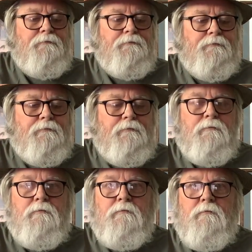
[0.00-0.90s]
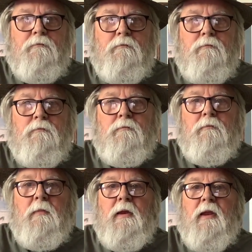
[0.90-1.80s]

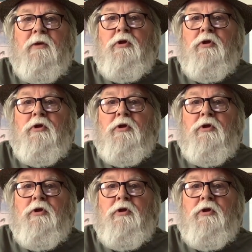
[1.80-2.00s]
And